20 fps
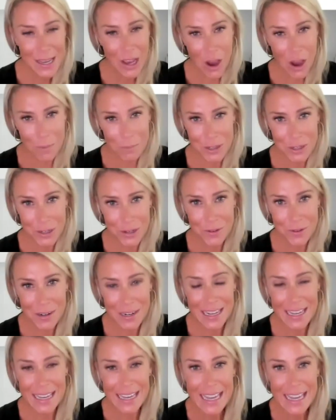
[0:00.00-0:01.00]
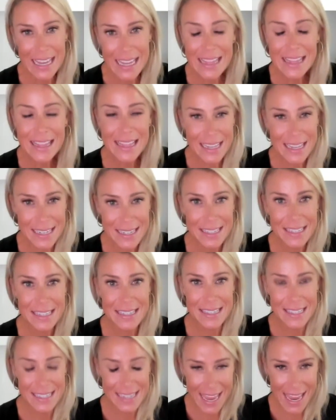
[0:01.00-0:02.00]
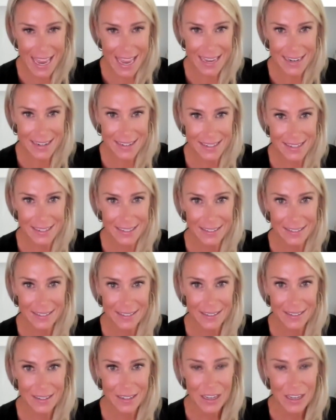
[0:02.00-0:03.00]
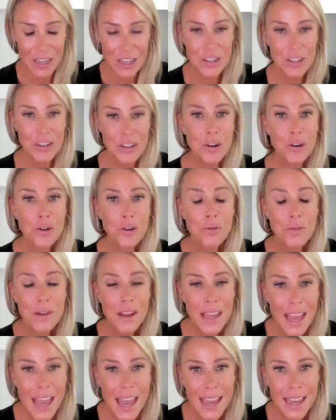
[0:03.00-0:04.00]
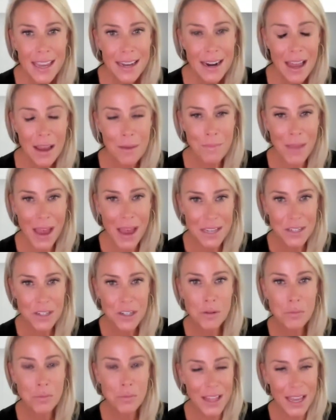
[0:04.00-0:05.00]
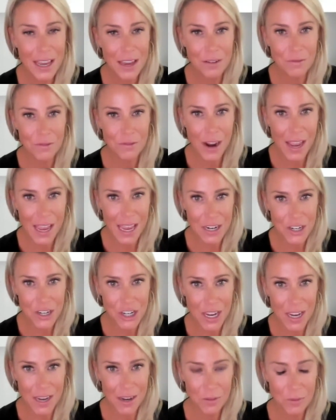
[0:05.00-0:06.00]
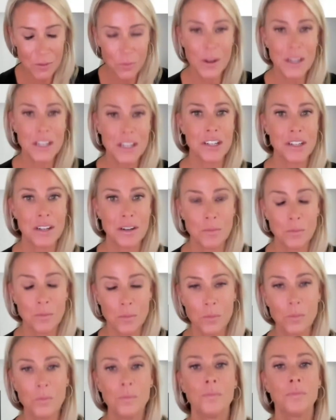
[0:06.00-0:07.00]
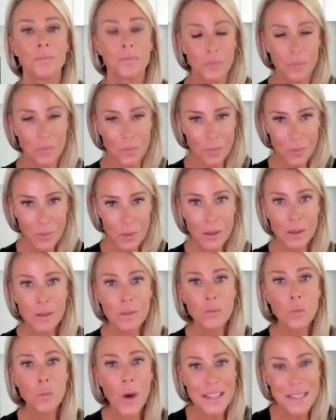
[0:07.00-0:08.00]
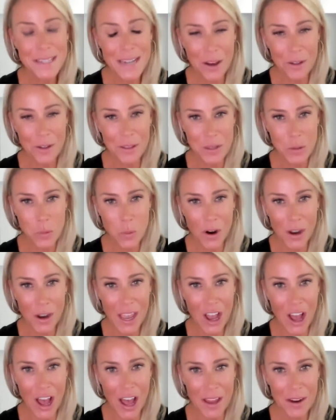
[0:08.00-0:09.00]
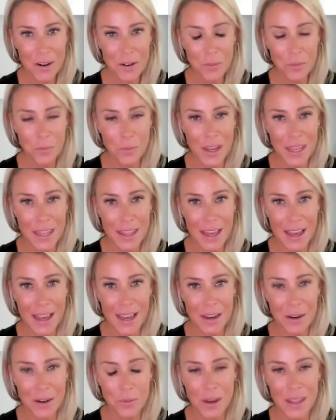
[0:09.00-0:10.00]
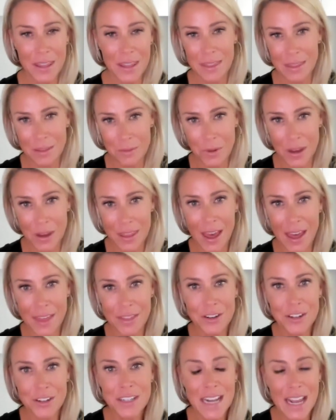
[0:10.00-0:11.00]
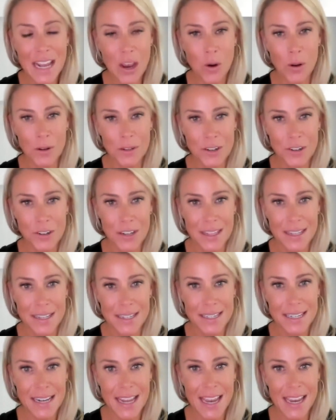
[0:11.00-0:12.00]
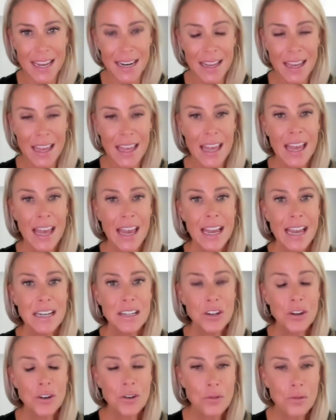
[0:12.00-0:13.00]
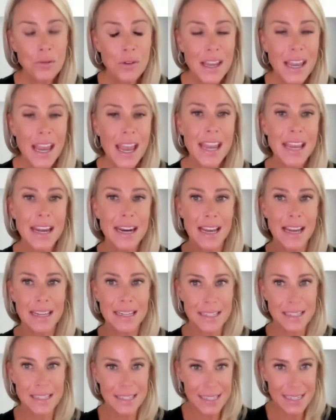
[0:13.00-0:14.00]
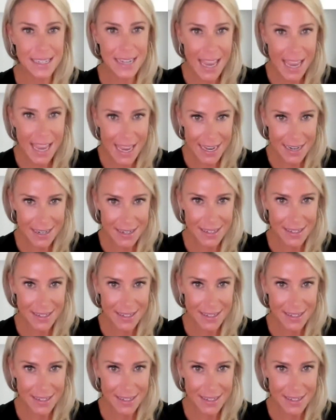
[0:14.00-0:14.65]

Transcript: opportunity in this state to create a master plan for aging, which West Health is working on with, uh, with, with other stakeholders in the state, and to create a state,